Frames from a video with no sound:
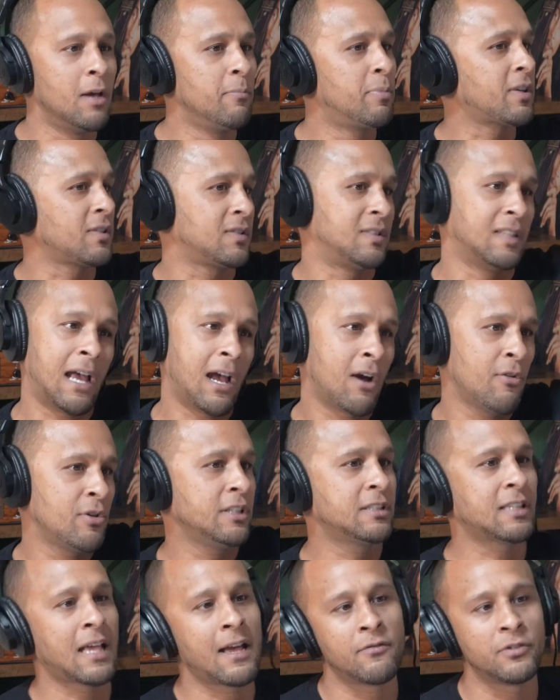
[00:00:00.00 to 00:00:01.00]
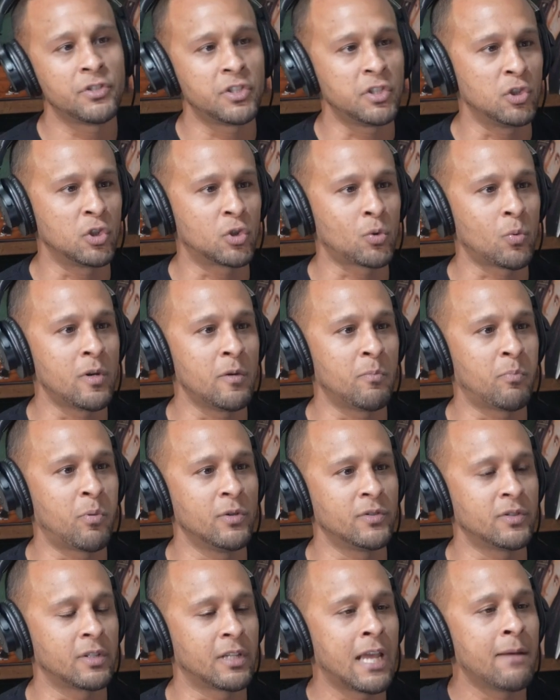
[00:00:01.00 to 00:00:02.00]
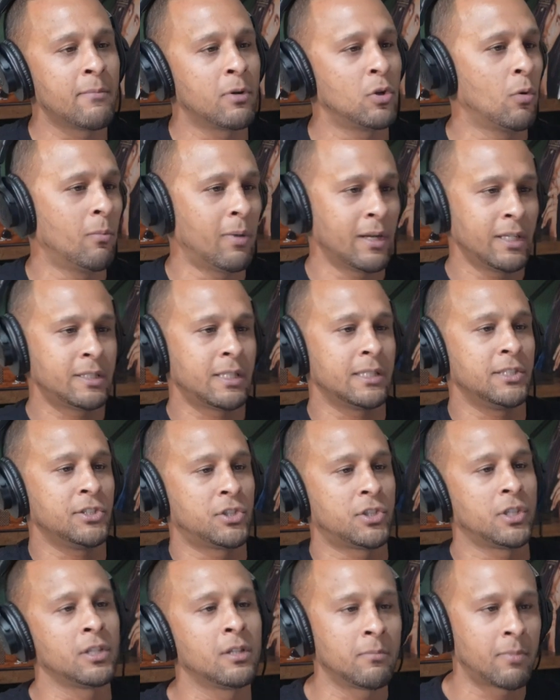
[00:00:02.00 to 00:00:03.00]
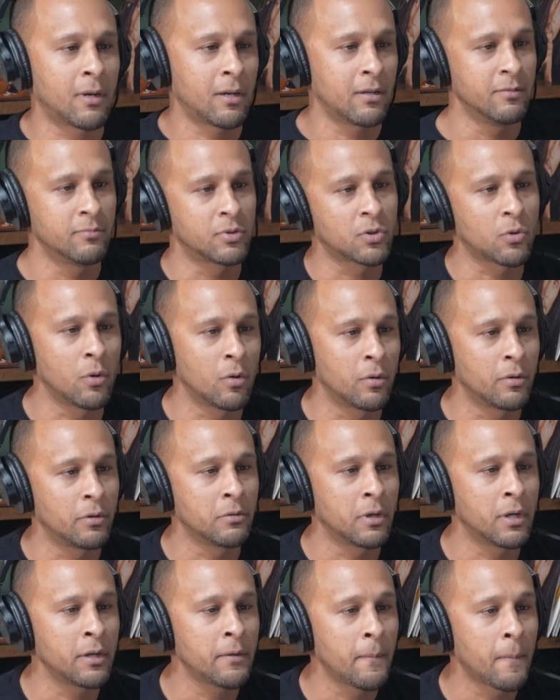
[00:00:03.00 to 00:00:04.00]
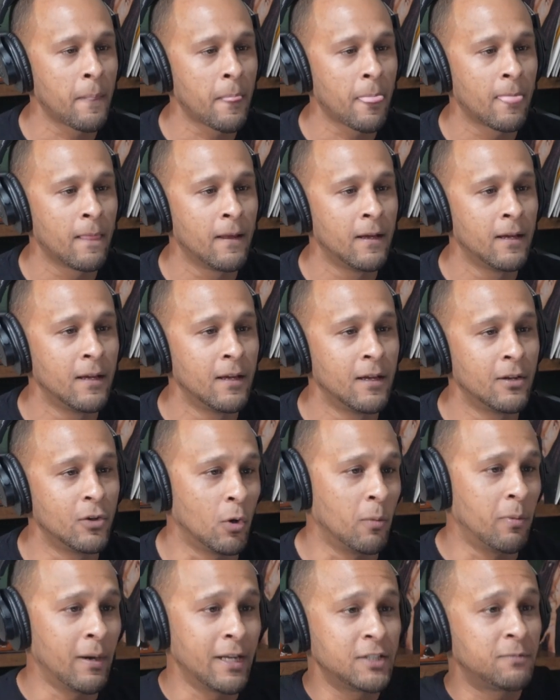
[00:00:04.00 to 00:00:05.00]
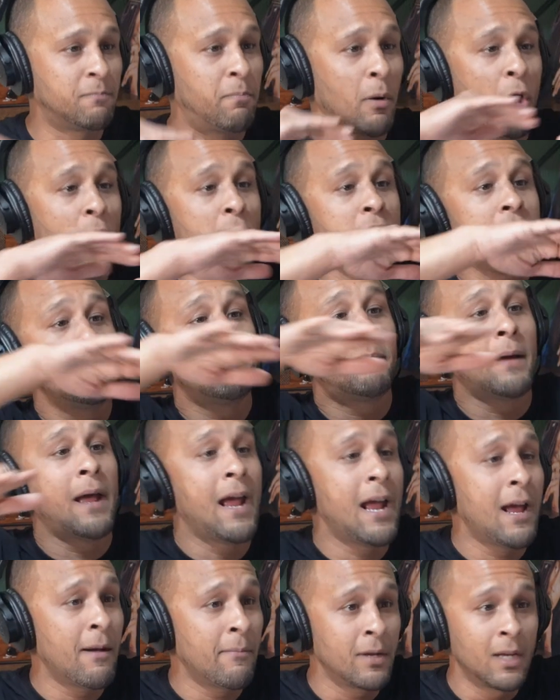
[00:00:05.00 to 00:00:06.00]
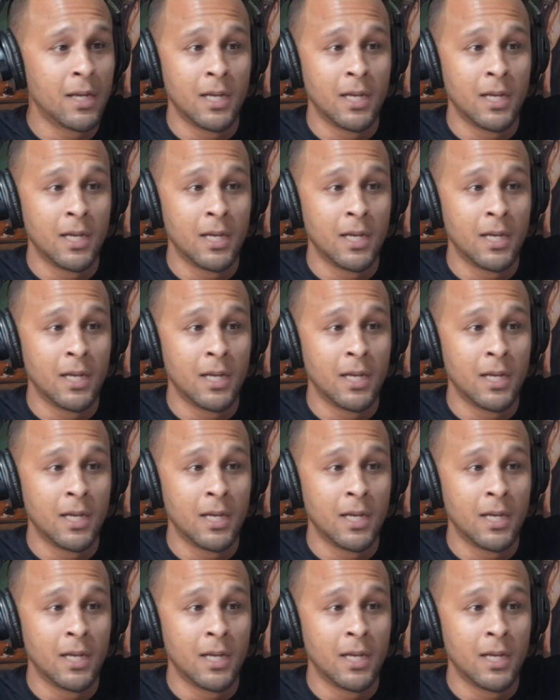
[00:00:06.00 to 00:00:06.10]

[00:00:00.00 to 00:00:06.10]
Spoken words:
because now he's averaging the 20 points a game, and nobody's saying shit about him scoring, right? Nobody's burning Bam.